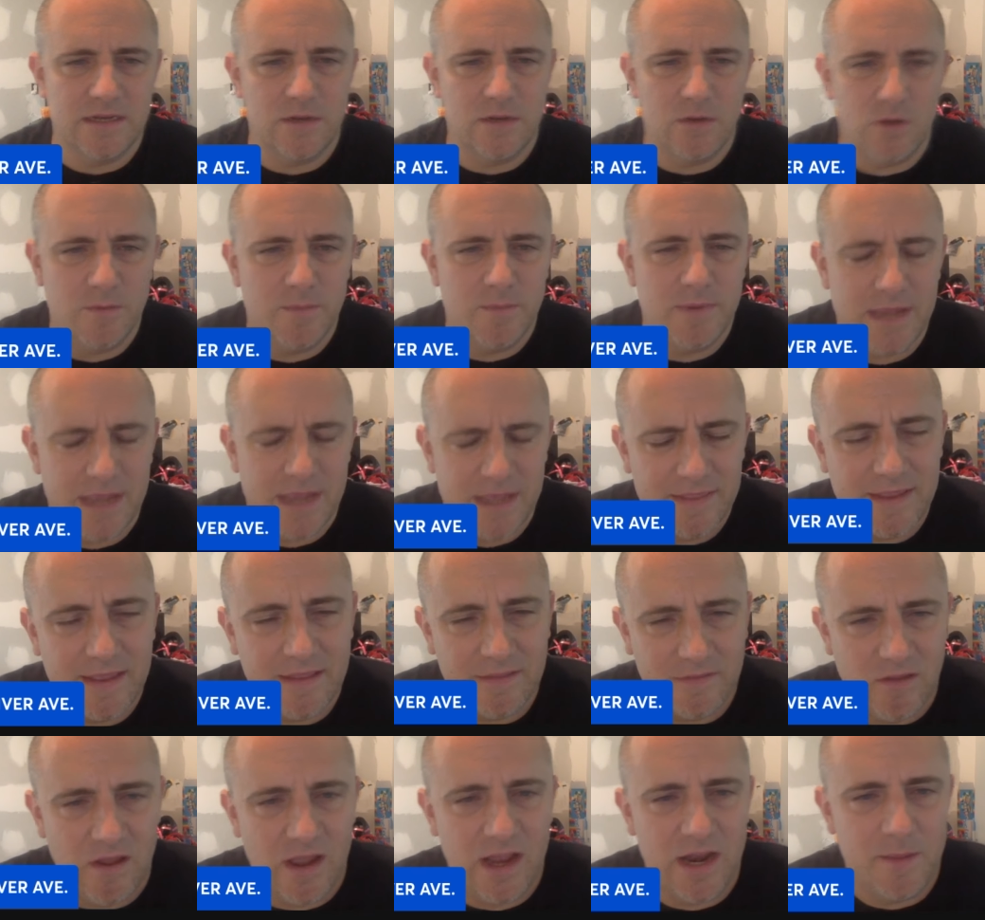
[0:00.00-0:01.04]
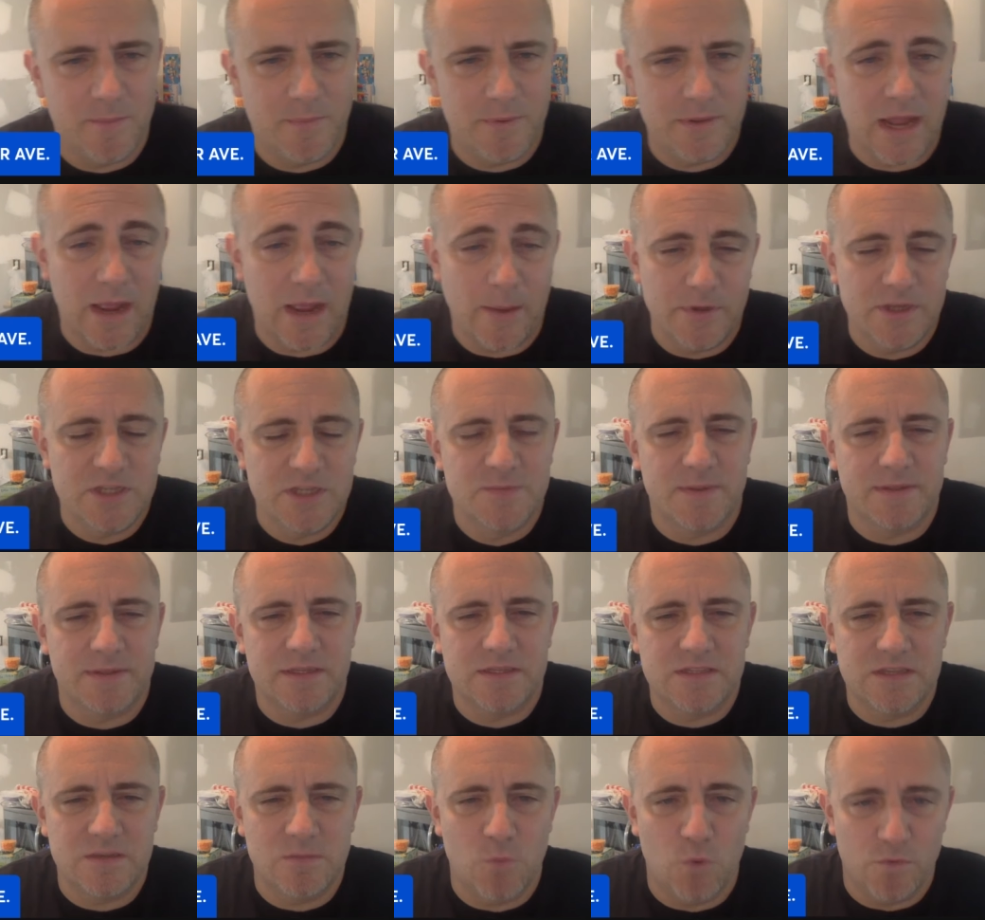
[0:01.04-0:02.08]
are going to be in that lineup. And I would expect
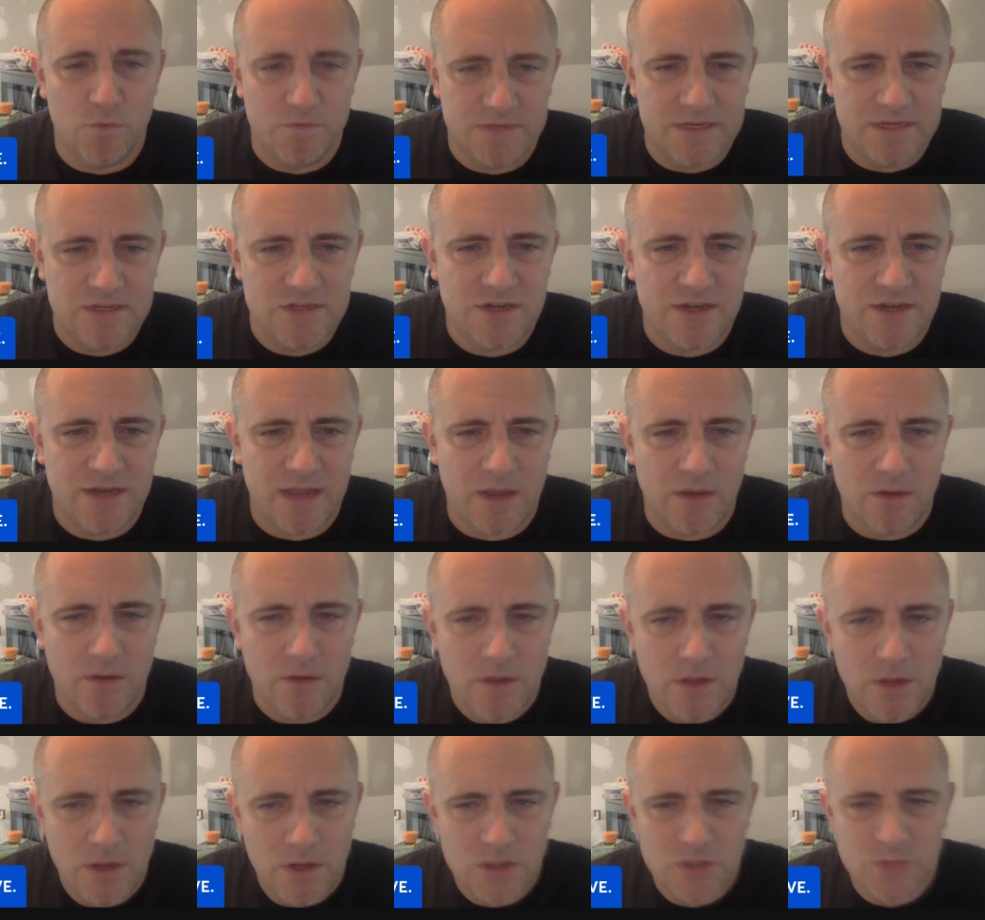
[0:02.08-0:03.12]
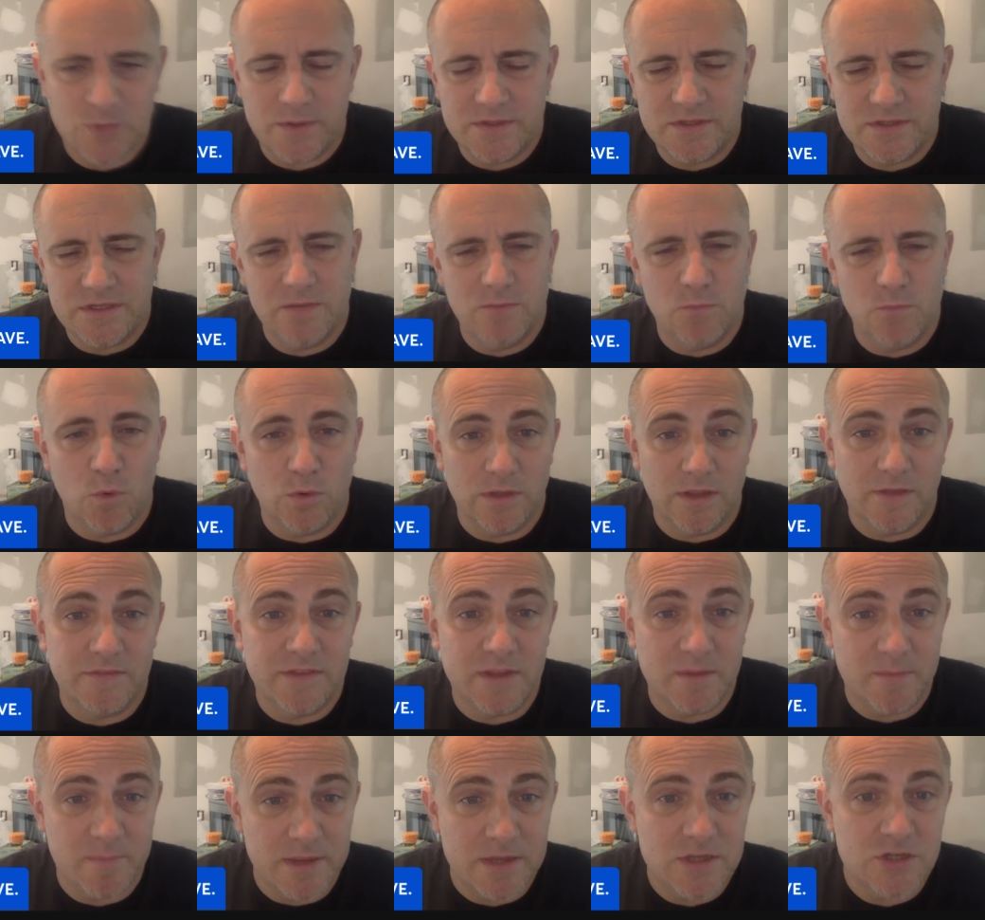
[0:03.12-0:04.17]
to see more of DJ now because we're going to see more
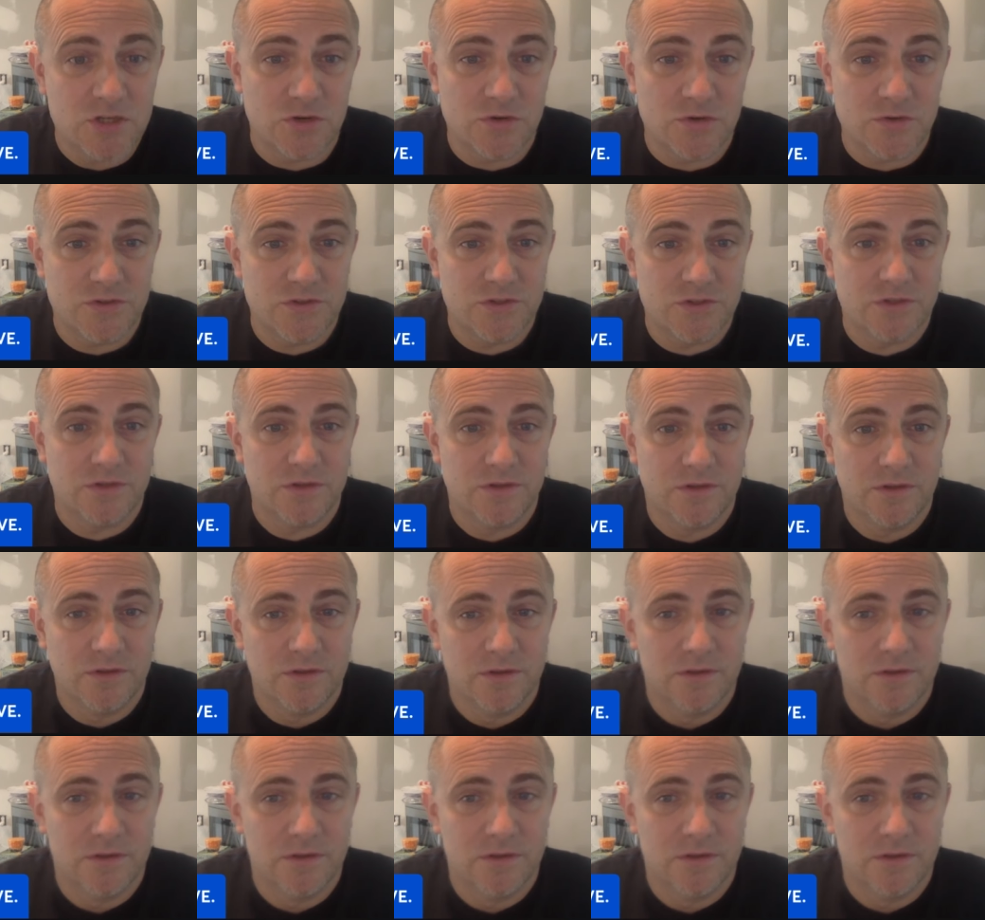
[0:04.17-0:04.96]
lefty pitchers.